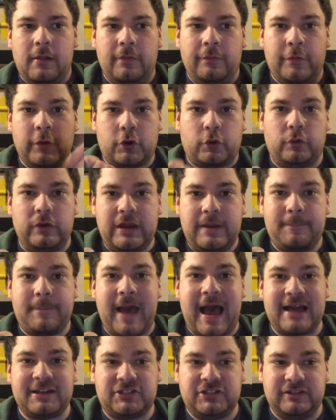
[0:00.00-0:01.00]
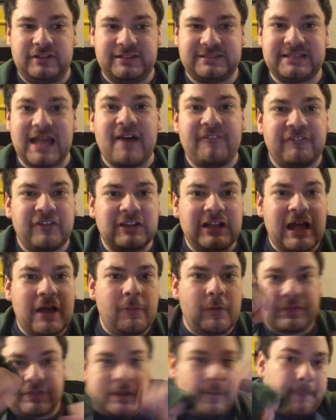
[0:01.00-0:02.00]
The green
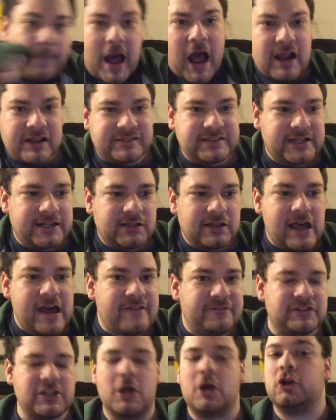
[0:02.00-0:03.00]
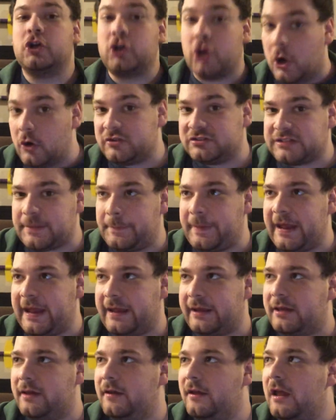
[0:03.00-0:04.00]
Pachylocephala with the boxing gloves goes to
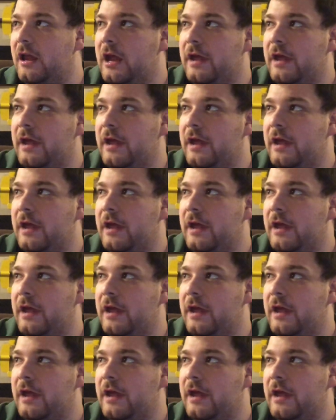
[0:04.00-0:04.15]
pink.